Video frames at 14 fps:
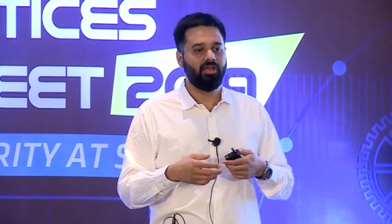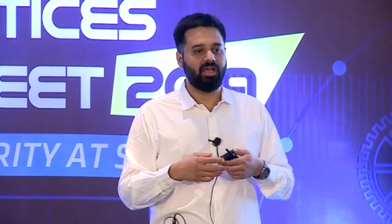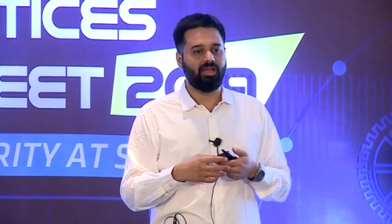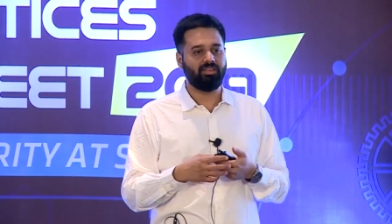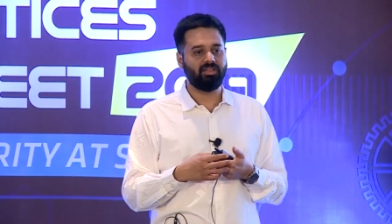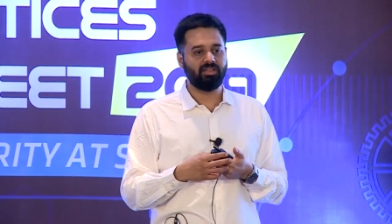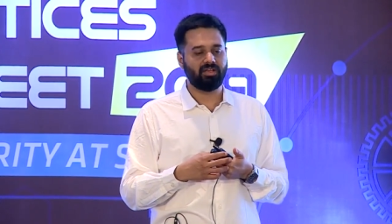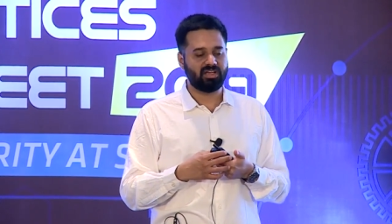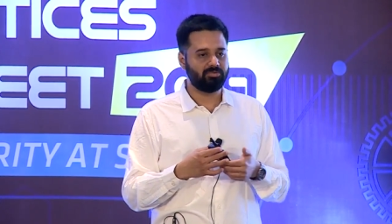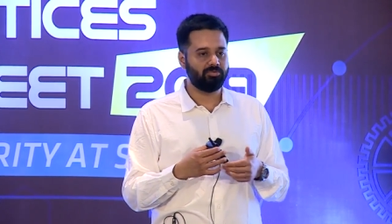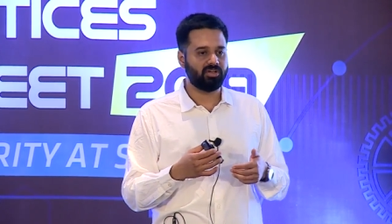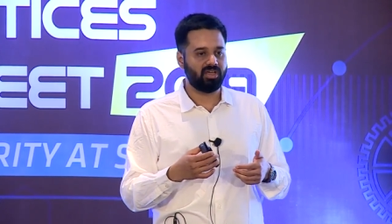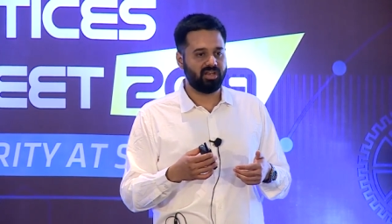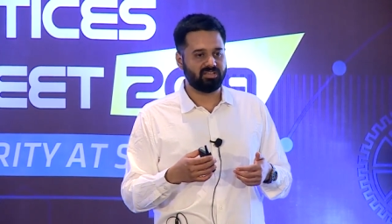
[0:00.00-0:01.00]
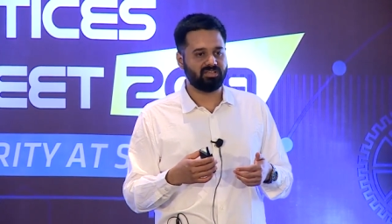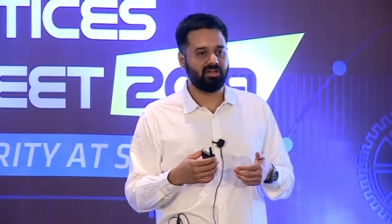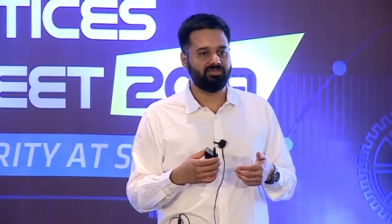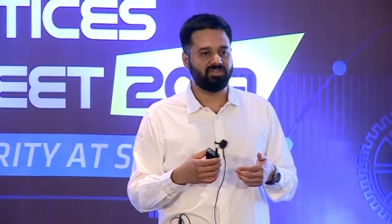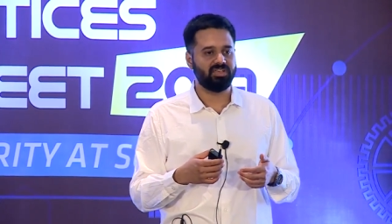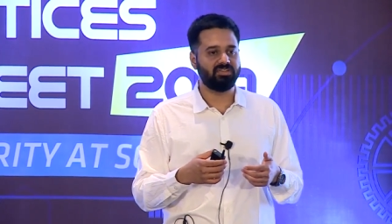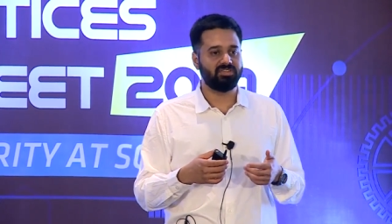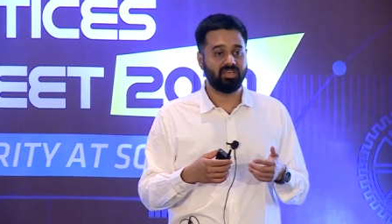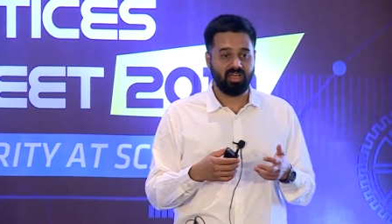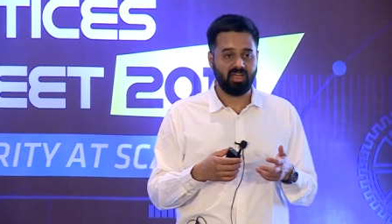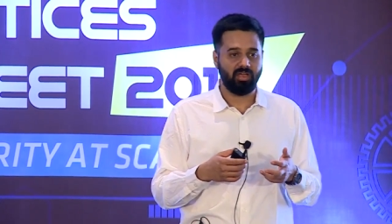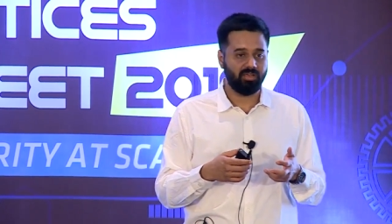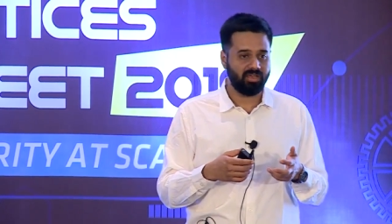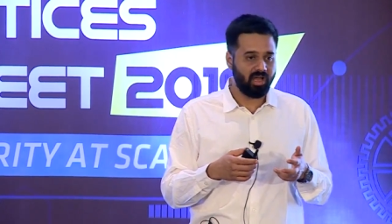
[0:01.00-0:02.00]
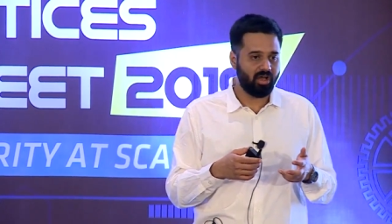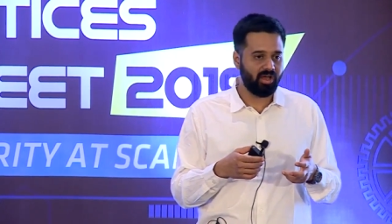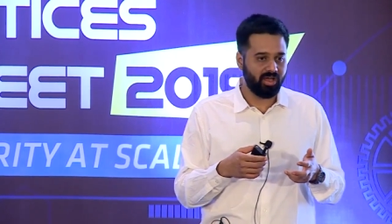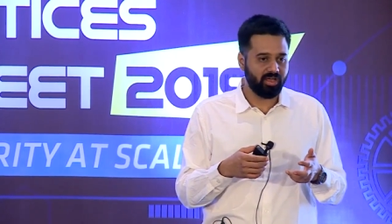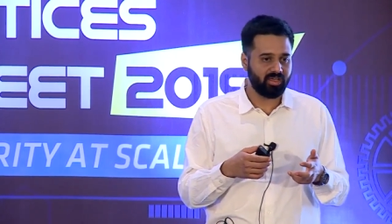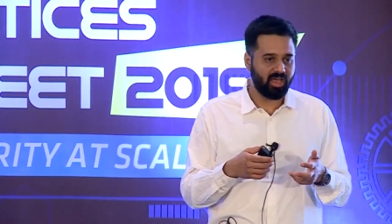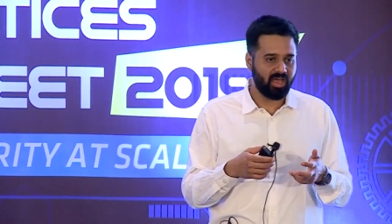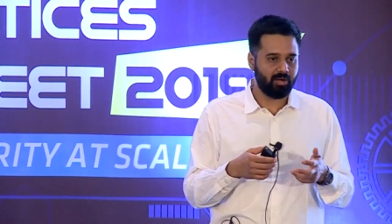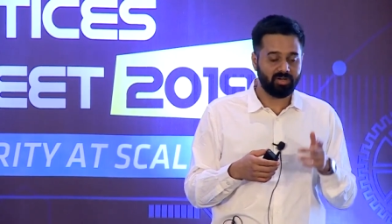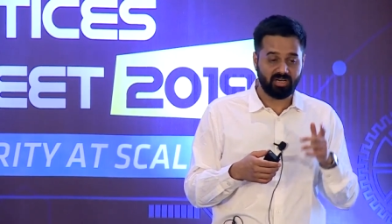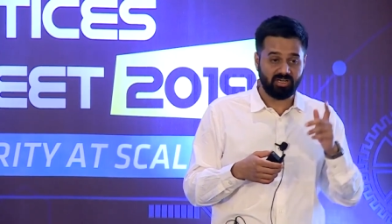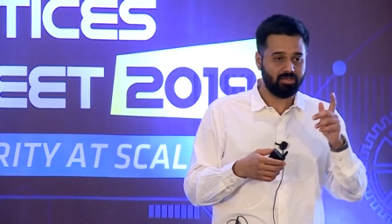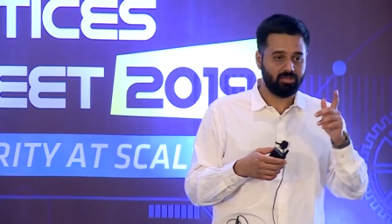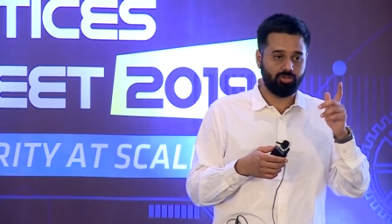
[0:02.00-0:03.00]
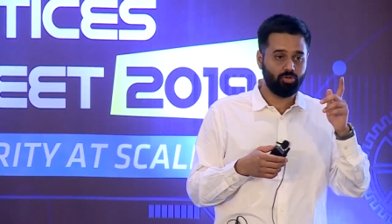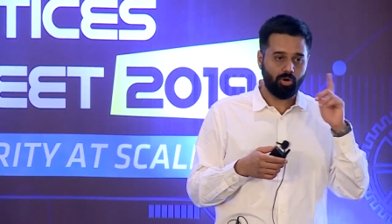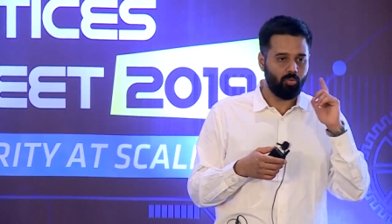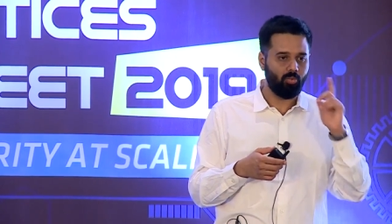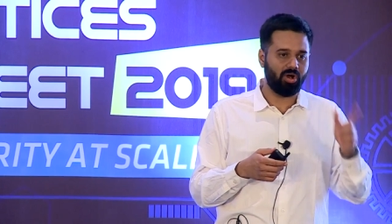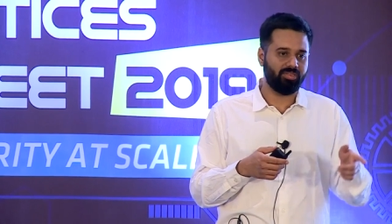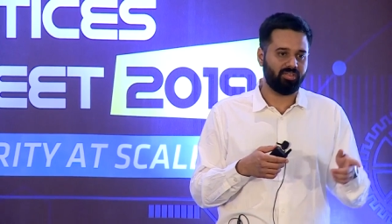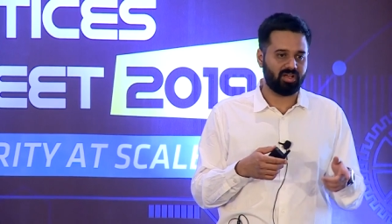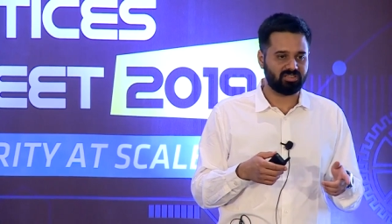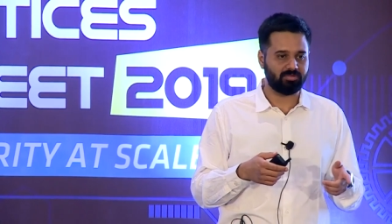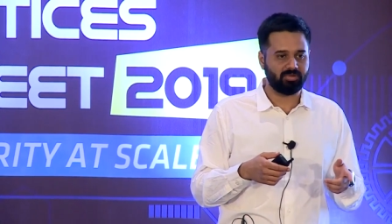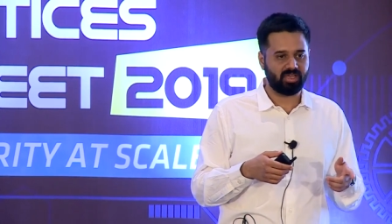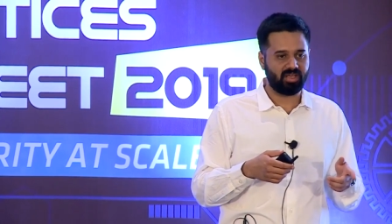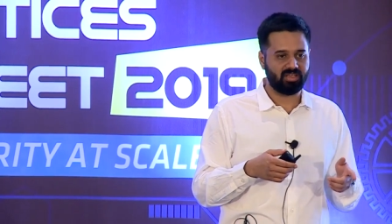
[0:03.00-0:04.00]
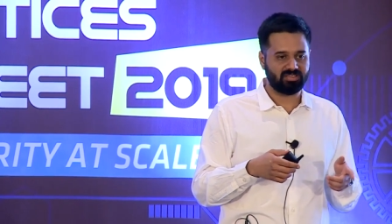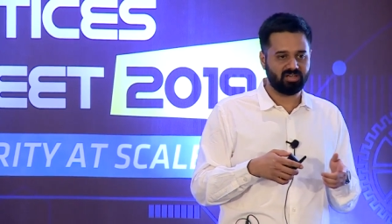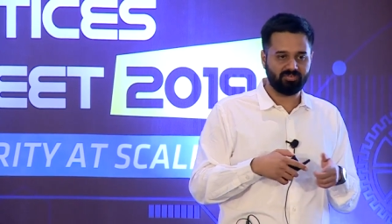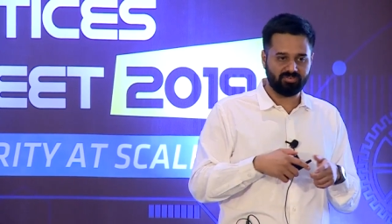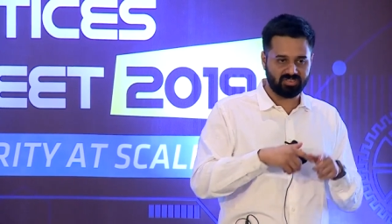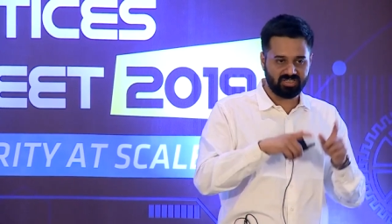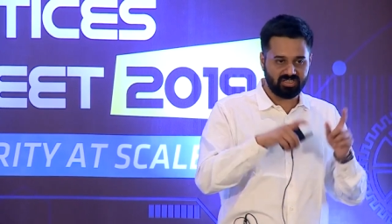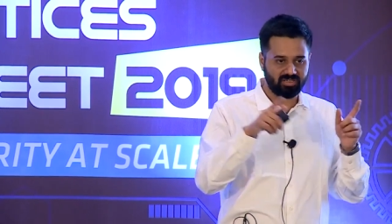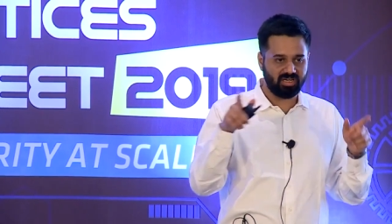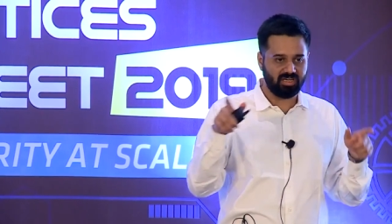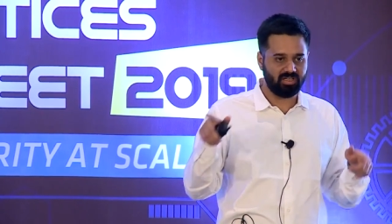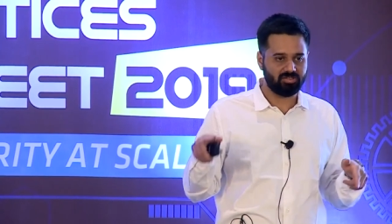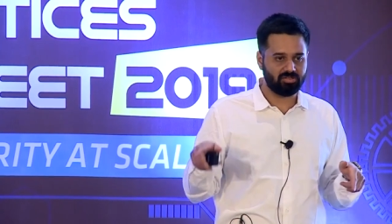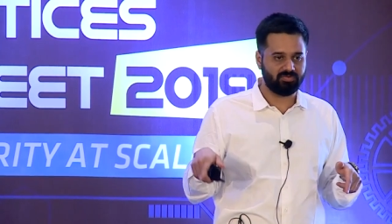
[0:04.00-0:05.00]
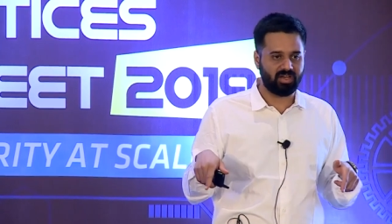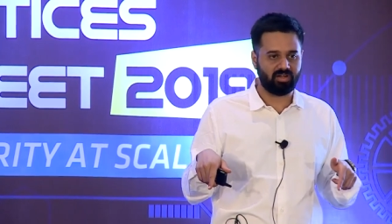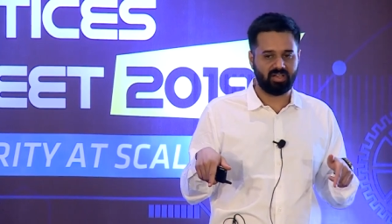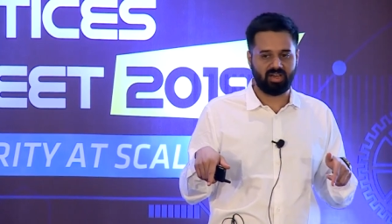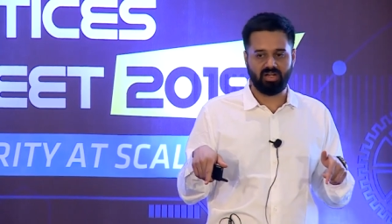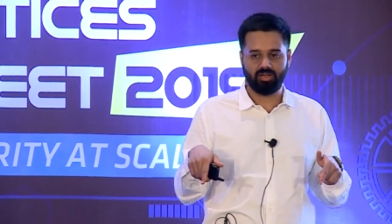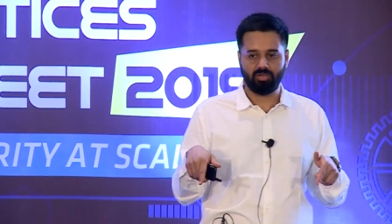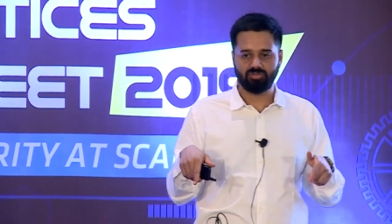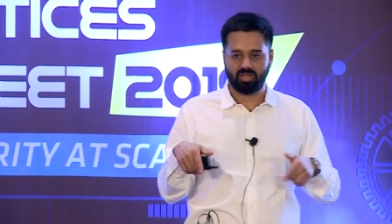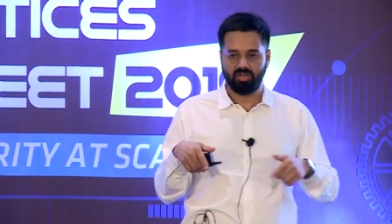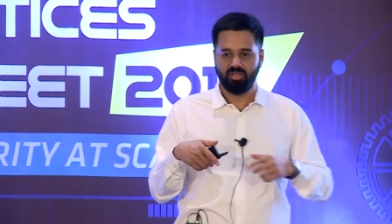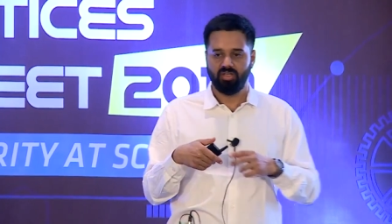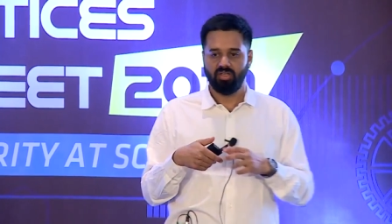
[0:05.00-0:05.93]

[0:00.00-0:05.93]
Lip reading: And then the customer care executive says, hey, yeah, I can, but you don't want the customer care executive to see the details of that end user,